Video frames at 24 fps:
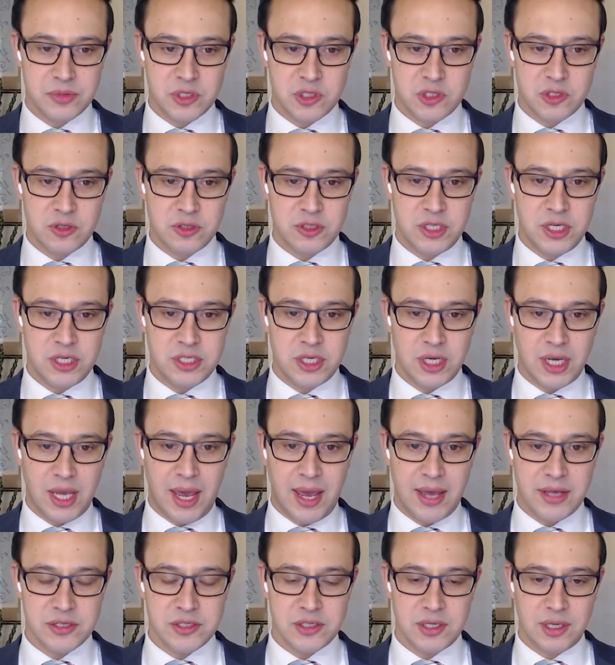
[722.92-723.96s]
a strategic
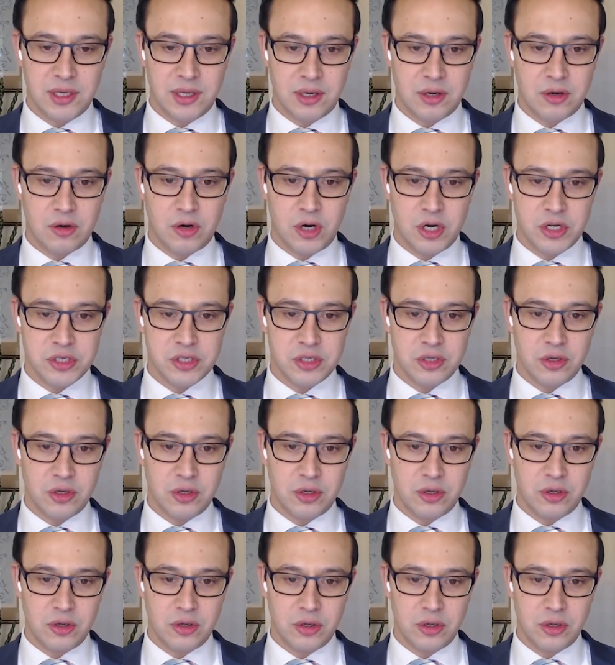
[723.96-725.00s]
asset across
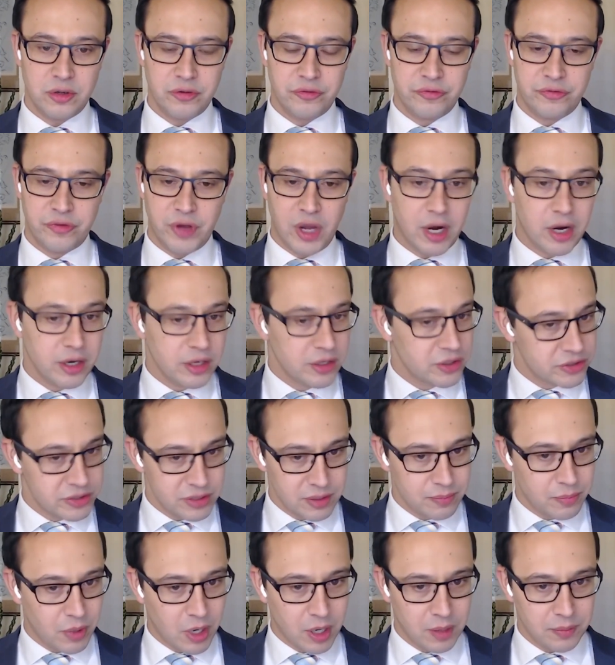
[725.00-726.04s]
various
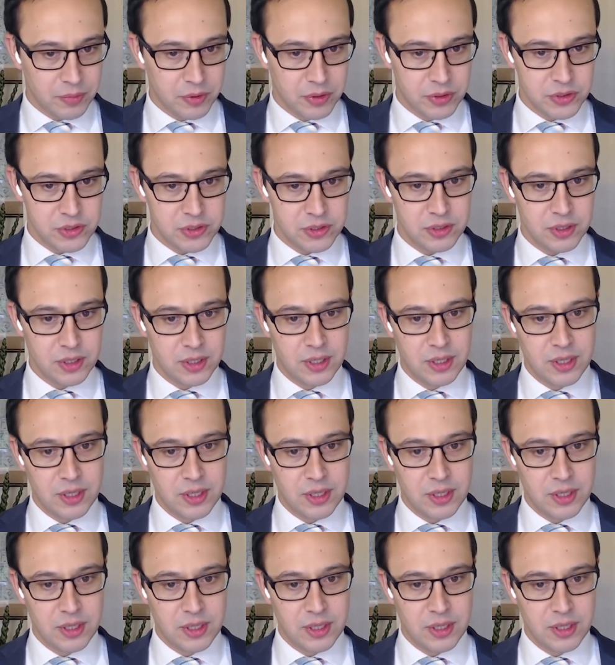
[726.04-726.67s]
departments,